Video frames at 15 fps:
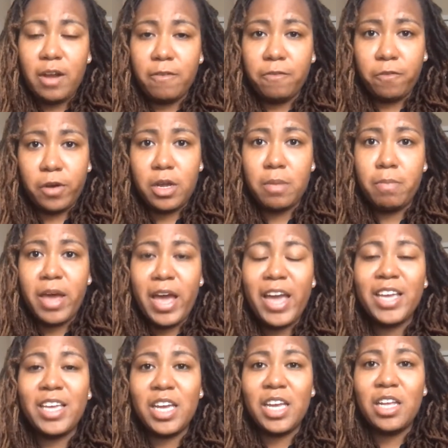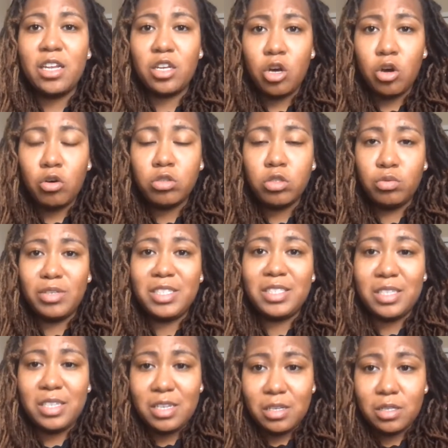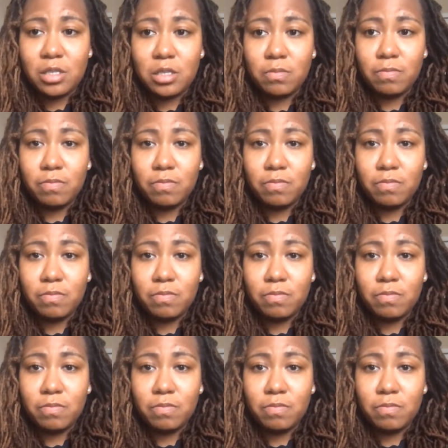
front and back, get those receipts.